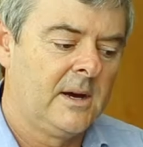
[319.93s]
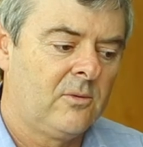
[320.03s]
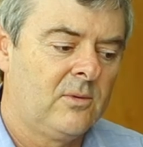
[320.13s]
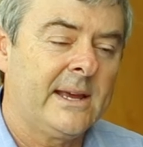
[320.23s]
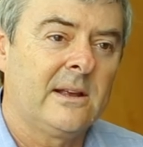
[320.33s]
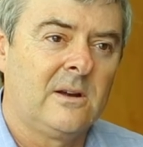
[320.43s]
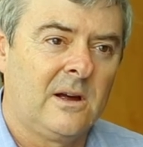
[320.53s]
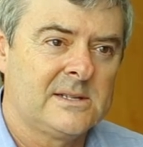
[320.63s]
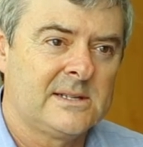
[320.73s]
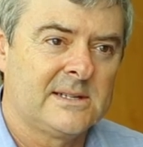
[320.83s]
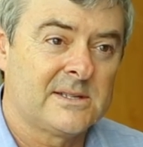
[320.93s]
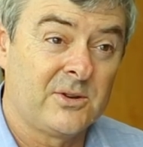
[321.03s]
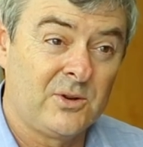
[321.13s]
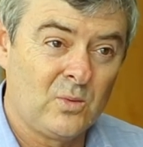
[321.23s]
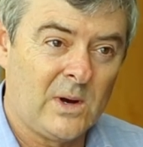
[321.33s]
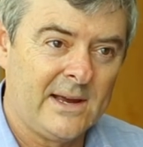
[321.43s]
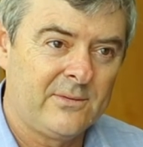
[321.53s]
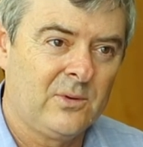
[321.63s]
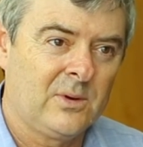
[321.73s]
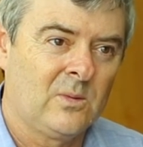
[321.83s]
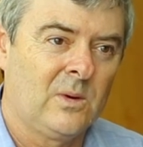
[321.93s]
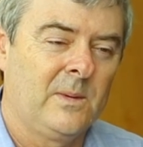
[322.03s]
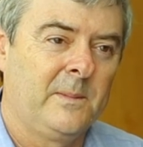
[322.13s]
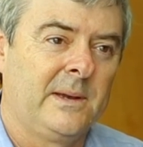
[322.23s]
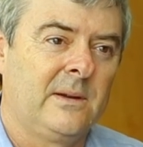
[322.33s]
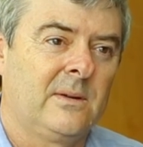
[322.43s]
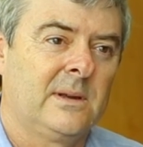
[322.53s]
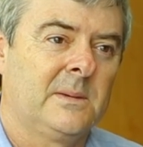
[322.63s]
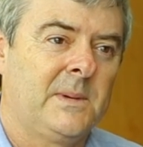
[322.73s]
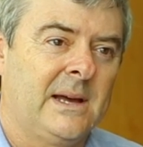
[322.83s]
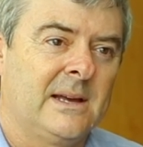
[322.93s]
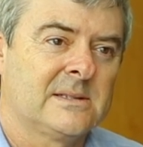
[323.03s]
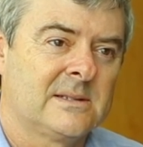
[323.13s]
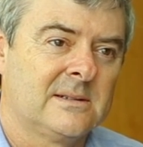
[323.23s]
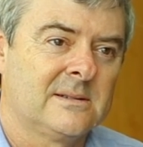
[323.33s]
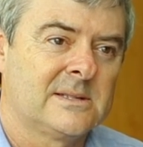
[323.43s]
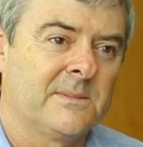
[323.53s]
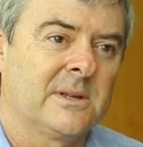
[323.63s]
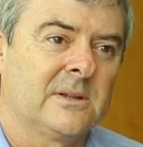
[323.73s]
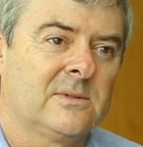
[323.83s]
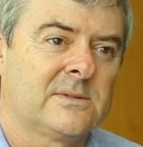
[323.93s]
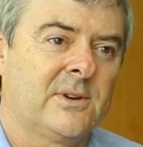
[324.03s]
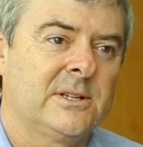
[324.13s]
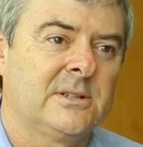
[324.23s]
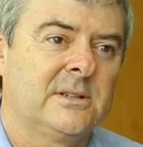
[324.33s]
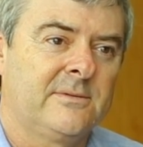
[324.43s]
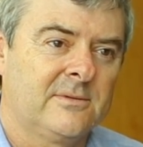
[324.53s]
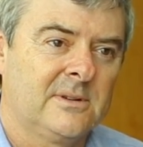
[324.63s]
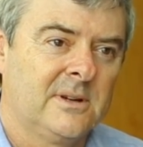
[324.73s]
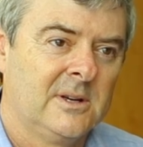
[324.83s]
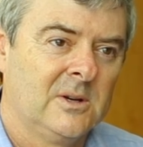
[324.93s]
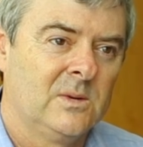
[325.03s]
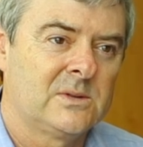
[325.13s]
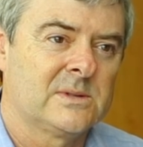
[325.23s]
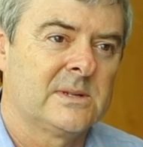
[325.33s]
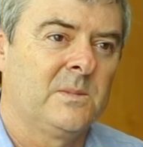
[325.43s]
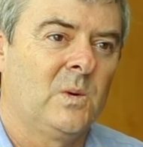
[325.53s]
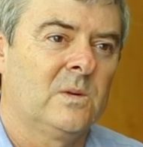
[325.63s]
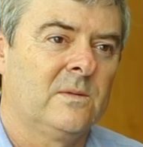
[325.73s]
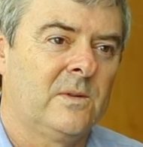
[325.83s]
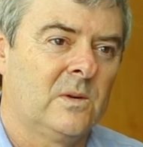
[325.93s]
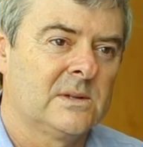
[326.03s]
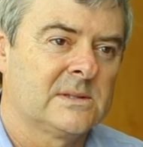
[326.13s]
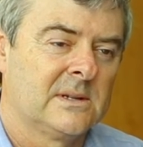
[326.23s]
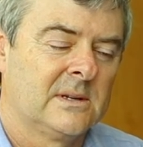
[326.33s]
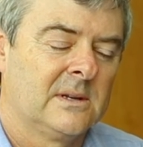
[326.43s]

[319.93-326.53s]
Recognised it as a new way of doing what we've been doing in the past, and something that was fresh and different, which was important for us.